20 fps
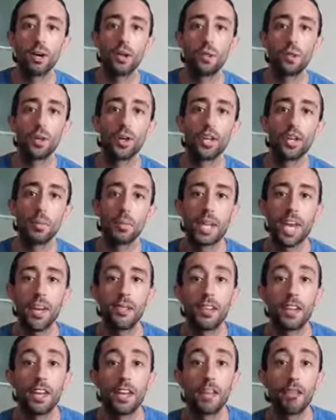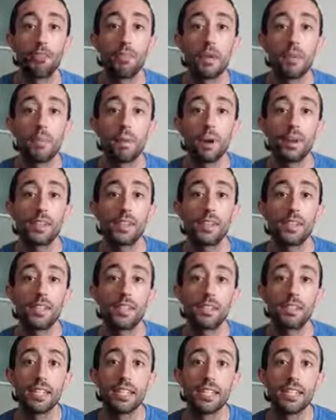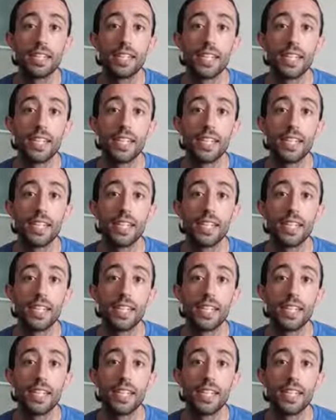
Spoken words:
we're going to be having a three-part series here